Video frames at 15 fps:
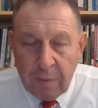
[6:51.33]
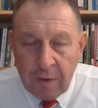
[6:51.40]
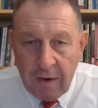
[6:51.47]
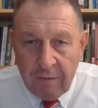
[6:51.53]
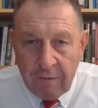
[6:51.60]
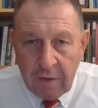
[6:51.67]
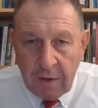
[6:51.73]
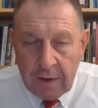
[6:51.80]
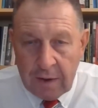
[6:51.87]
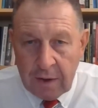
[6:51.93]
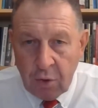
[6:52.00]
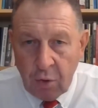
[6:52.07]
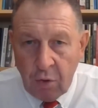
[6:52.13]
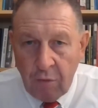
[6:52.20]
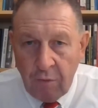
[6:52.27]
The Iranian
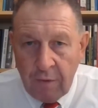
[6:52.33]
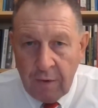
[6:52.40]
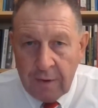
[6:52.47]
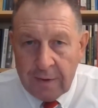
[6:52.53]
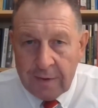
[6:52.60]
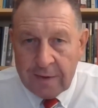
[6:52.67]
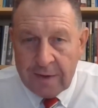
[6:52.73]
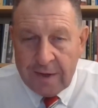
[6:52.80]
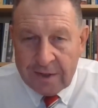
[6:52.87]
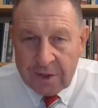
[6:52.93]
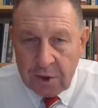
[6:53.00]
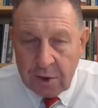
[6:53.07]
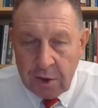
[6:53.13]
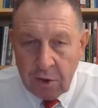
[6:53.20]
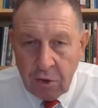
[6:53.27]
regime of Ayatollahs
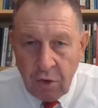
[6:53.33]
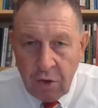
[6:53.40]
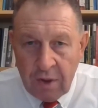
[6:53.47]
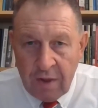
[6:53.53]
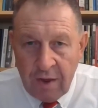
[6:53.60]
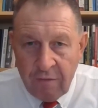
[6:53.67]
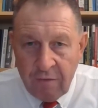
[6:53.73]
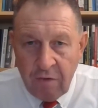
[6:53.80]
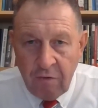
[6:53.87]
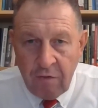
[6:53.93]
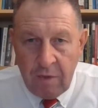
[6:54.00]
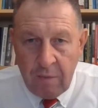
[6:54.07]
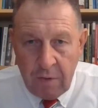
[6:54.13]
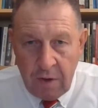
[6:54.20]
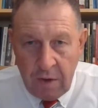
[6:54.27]
started preparing
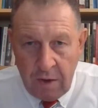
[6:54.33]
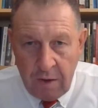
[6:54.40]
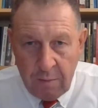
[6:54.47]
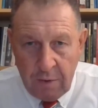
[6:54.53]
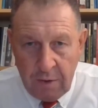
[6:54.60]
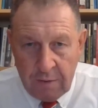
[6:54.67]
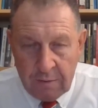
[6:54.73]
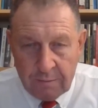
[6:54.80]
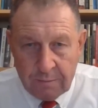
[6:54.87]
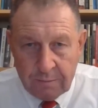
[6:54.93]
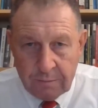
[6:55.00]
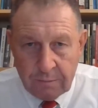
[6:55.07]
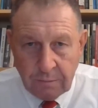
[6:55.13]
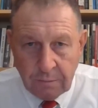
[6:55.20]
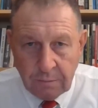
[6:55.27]
for this war in
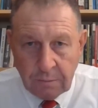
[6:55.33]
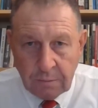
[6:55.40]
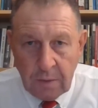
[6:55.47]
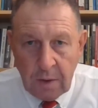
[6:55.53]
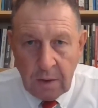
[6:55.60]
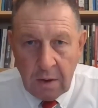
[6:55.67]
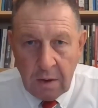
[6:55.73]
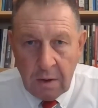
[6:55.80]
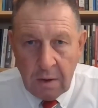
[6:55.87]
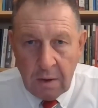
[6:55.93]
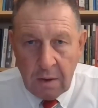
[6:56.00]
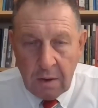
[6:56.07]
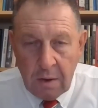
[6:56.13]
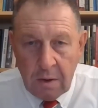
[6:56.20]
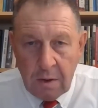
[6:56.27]
1979,
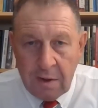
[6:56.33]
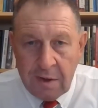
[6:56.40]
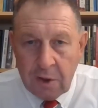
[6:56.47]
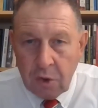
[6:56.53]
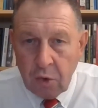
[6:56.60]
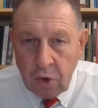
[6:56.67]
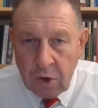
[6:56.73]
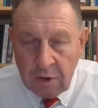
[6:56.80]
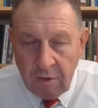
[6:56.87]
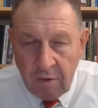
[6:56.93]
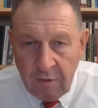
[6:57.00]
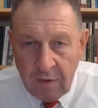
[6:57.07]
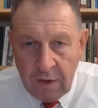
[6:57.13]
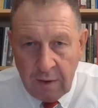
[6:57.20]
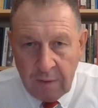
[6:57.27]
shortly
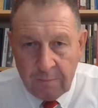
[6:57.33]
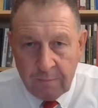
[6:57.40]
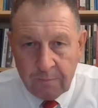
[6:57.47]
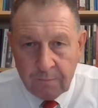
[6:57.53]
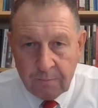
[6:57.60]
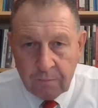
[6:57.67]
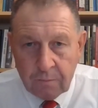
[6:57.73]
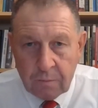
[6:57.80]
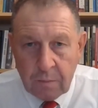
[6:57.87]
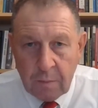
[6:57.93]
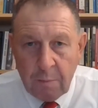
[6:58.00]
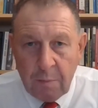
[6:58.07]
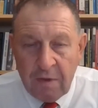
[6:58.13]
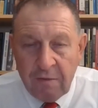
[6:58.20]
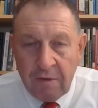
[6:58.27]
after the victory
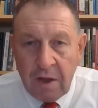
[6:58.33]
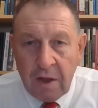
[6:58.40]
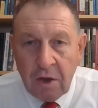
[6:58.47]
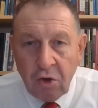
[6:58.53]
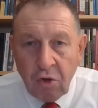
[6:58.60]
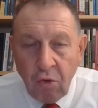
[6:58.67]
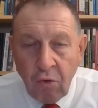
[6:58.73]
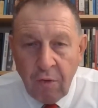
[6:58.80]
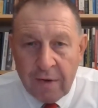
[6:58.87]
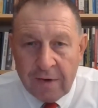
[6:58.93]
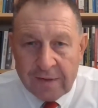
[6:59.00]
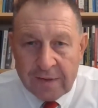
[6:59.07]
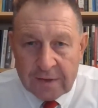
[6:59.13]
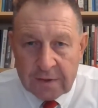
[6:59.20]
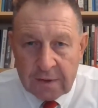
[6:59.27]
of the so-called Islamic